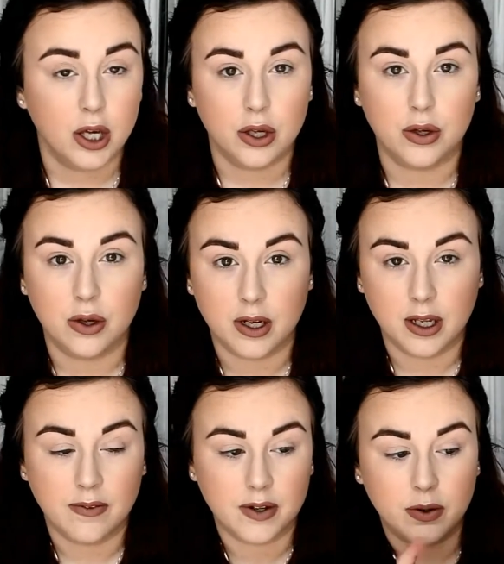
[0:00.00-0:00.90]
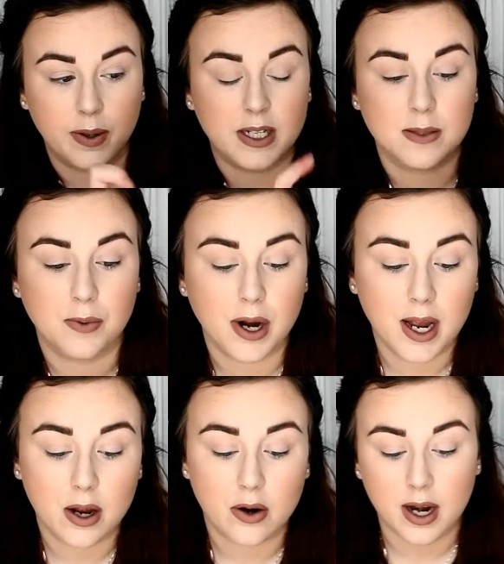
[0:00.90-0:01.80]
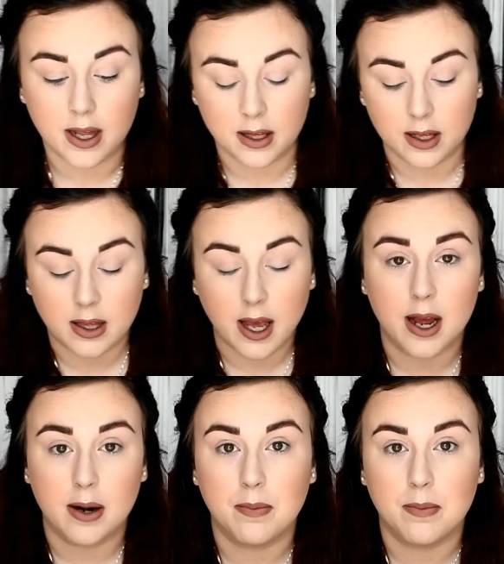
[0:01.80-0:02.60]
You can give it a quick spray or anything like that,